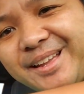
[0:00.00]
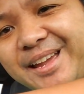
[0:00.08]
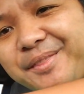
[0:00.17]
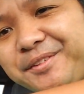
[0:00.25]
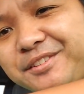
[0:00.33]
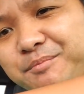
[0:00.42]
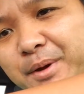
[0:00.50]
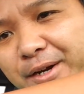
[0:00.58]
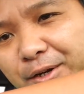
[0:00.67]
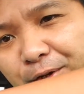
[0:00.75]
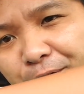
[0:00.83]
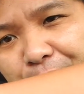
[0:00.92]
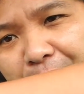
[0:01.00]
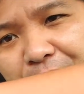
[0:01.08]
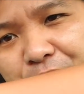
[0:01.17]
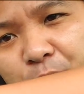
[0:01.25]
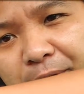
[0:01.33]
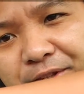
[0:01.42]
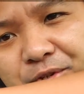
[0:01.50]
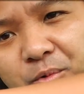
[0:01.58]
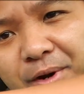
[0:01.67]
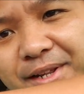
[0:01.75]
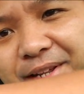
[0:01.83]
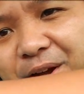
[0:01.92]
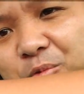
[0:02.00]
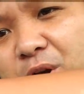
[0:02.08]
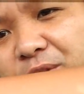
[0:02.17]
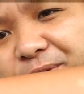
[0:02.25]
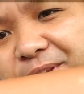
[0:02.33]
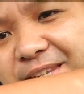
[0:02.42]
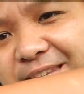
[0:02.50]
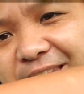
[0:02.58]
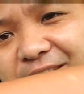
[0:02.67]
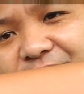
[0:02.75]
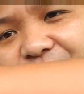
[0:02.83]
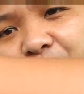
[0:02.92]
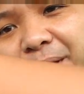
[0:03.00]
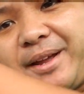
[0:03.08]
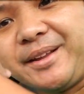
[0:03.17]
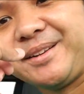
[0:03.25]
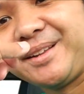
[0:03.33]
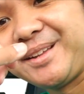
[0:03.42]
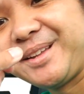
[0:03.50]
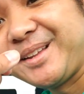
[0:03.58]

And this is my Earth Day 2020 at Wally Eve band.